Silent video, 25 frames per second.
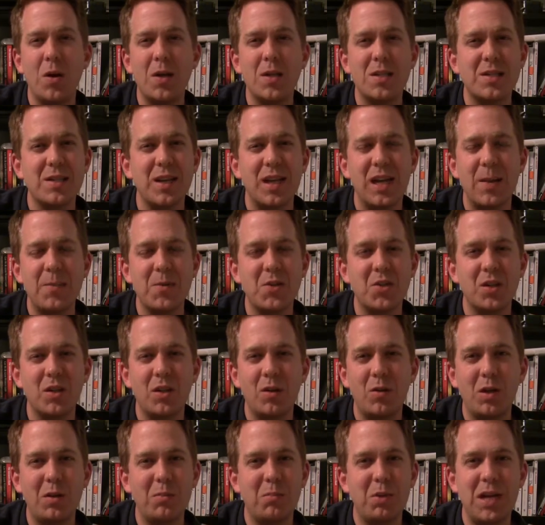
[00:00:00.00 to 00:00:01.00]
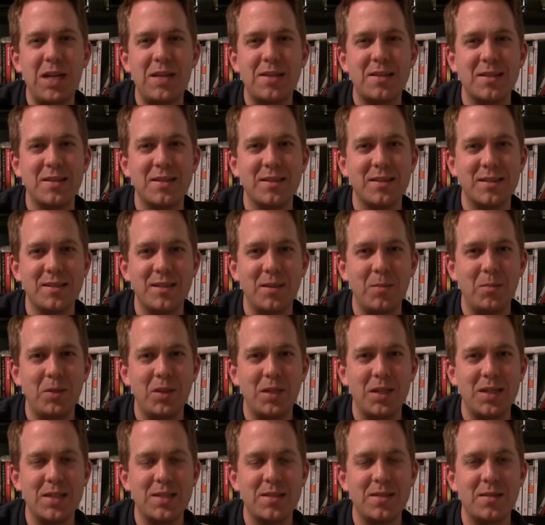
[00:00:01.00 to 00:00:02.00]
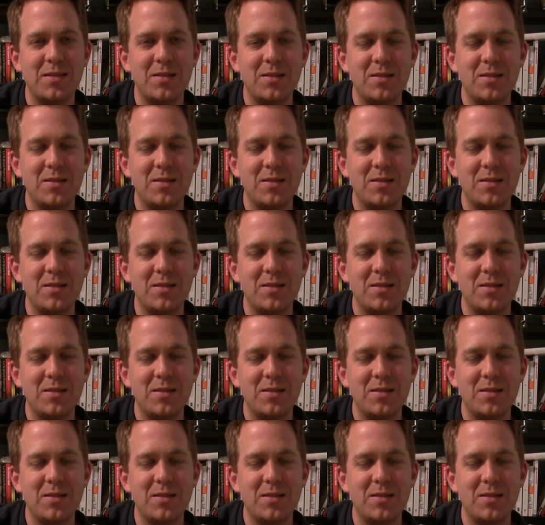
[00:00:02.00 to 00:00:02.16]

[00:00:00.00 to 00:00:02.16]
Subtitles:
instead I'm just going to go get pizza someplace.